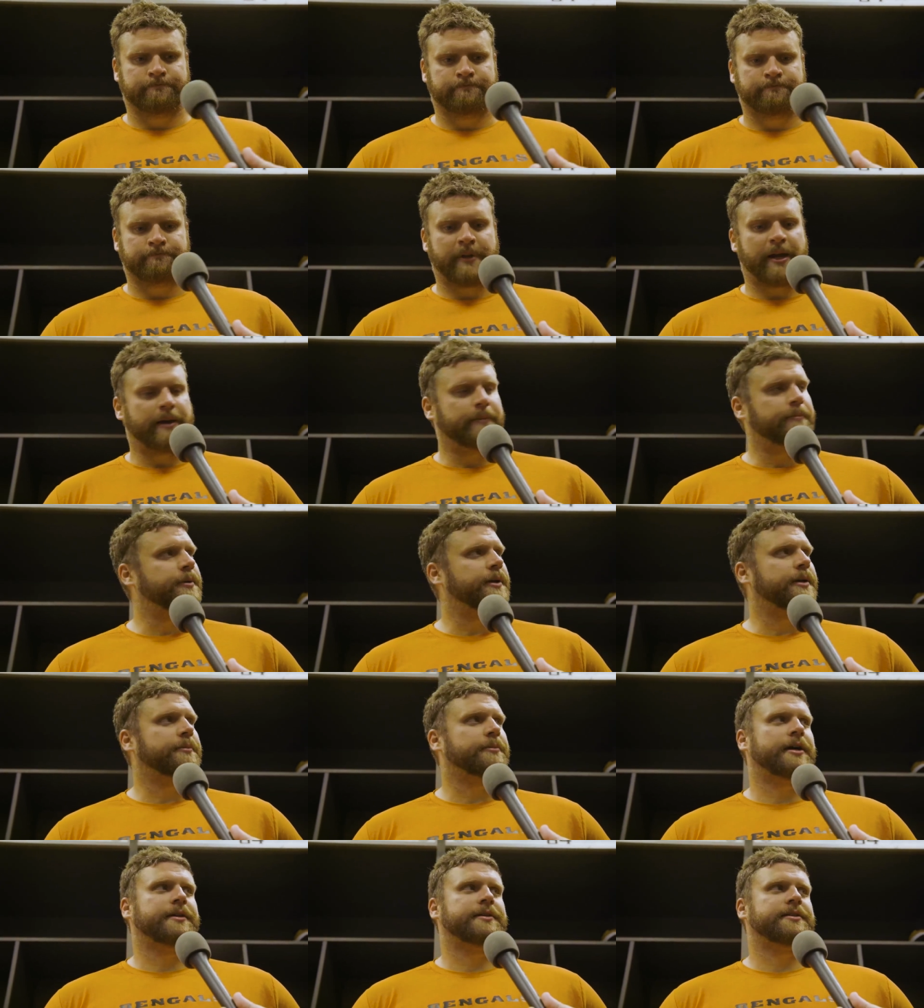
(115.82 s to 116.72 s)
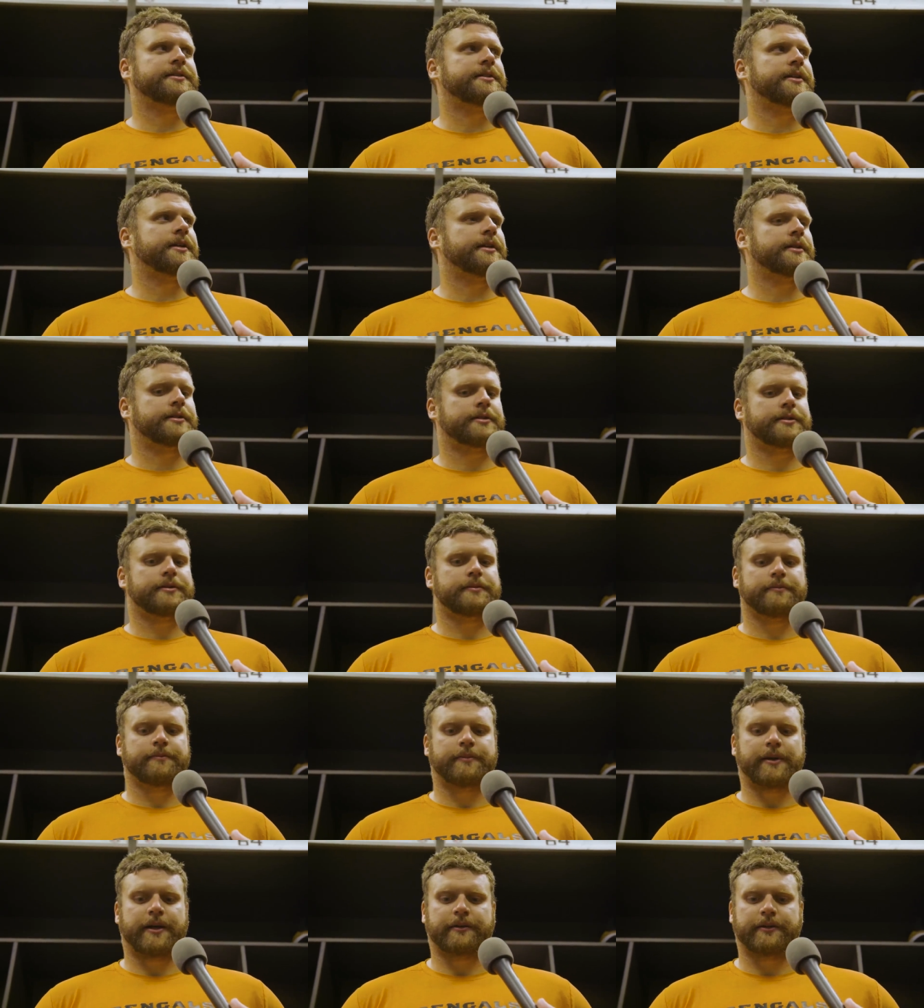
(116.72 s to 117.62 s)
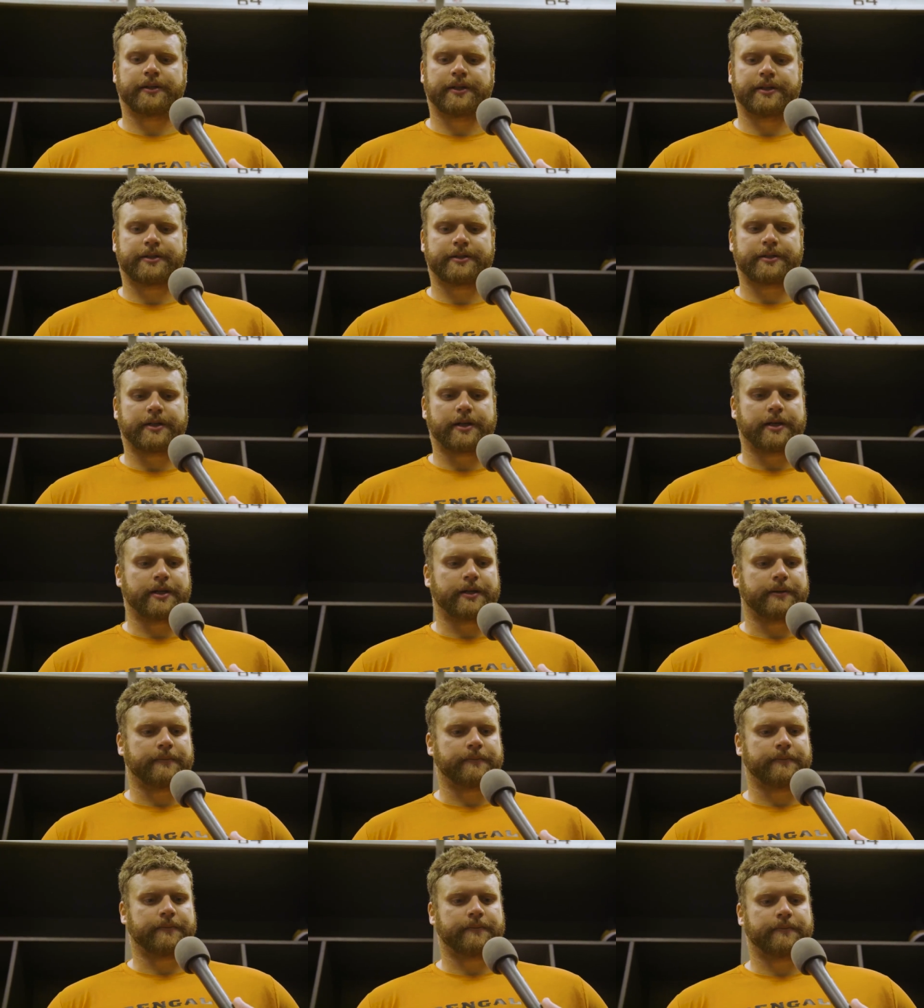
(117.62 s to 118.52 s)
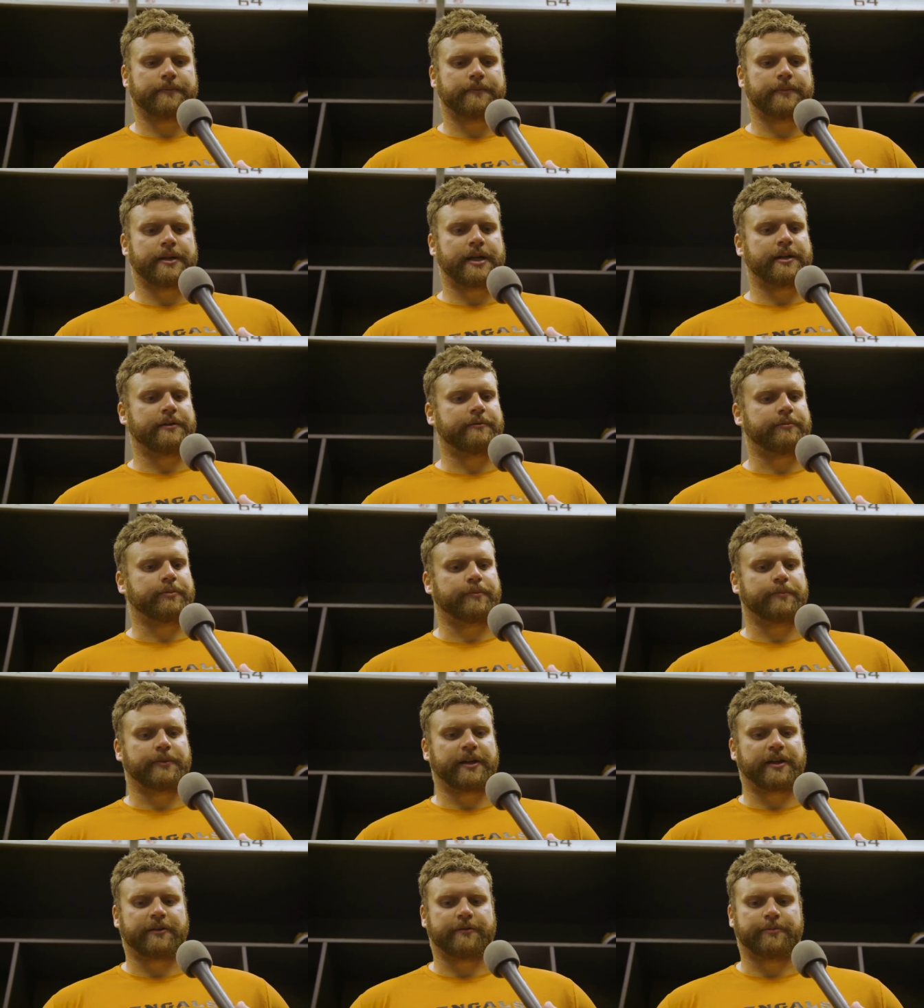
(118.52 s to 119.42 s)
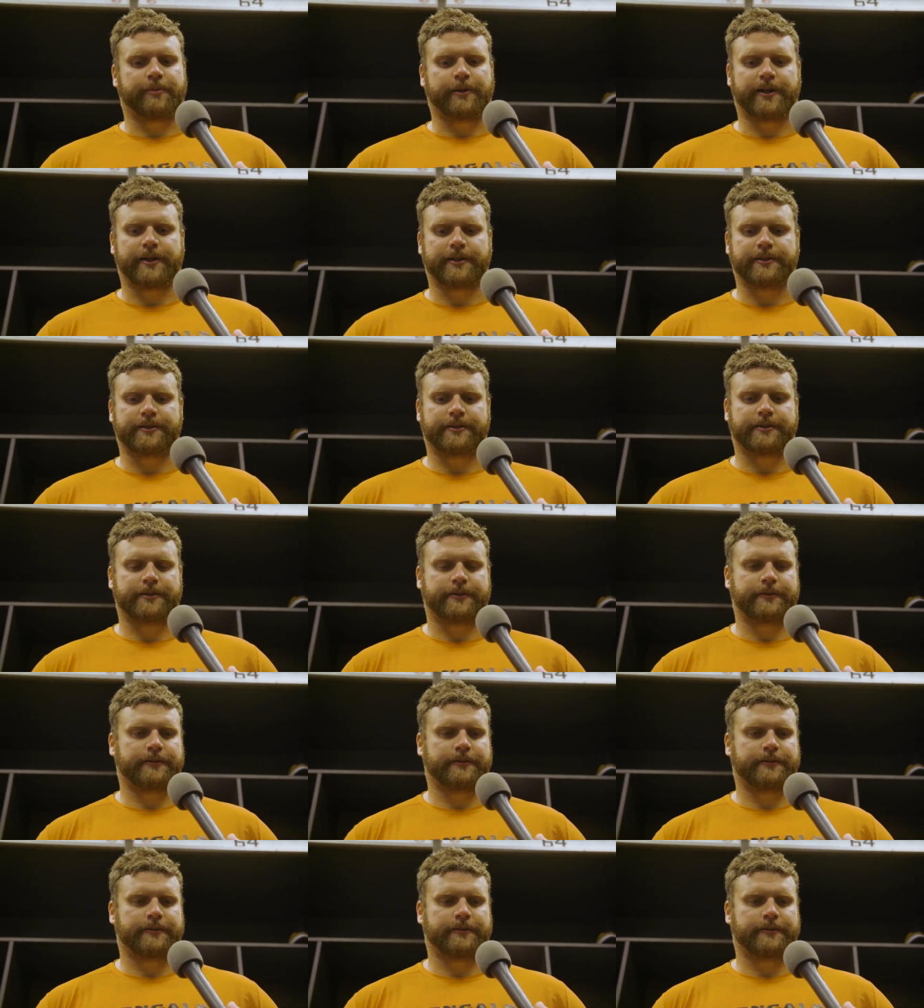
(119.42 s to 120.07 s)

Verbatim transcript: Yeah, playing behind the sticks, penalties, uh, negative negative plays,